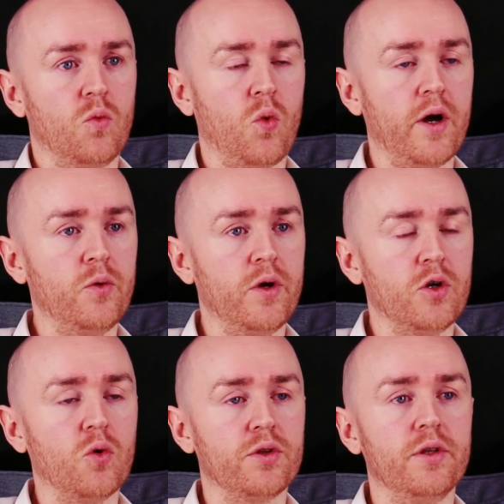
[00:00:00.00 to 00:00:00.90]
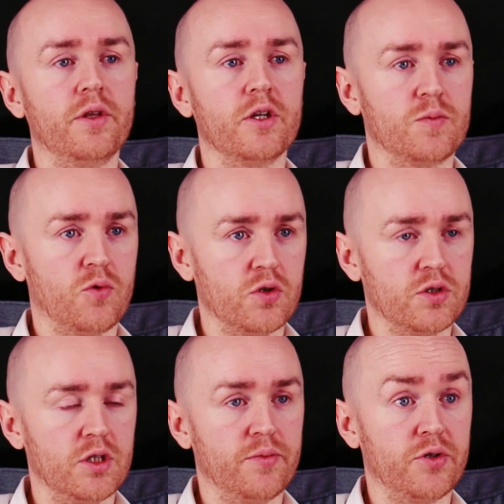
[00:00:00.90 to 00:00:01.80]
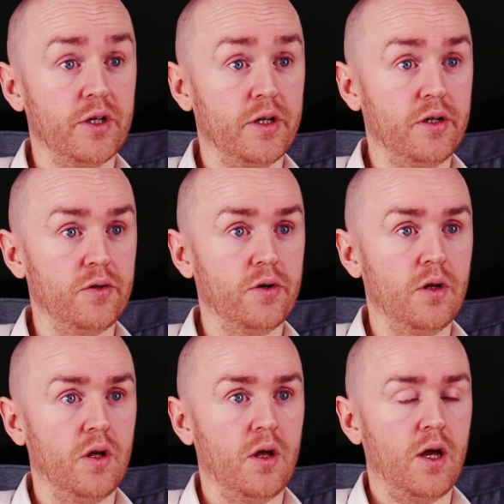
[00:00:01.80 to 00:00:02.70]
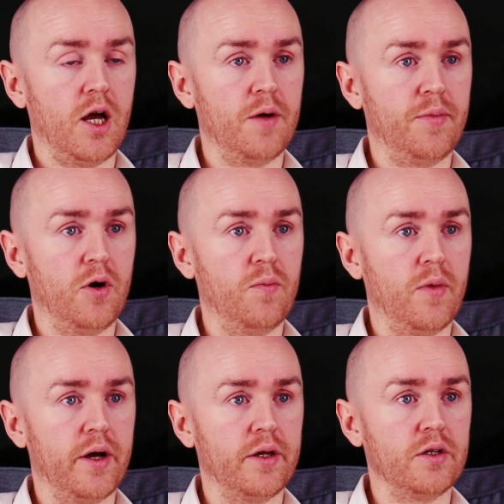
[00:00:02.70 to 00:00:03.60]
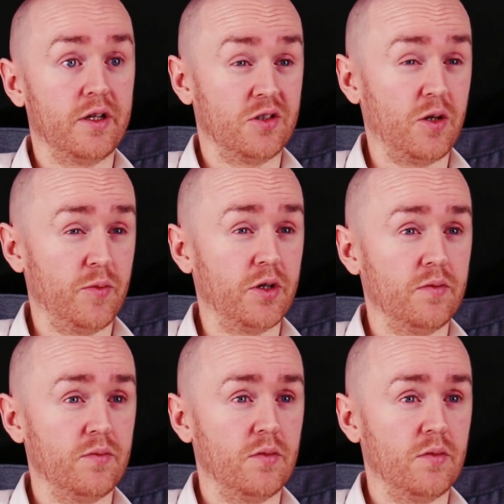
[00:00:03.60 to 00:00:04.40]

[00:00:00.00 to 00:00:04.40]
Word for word: Why do I go to this person in particular about my excitement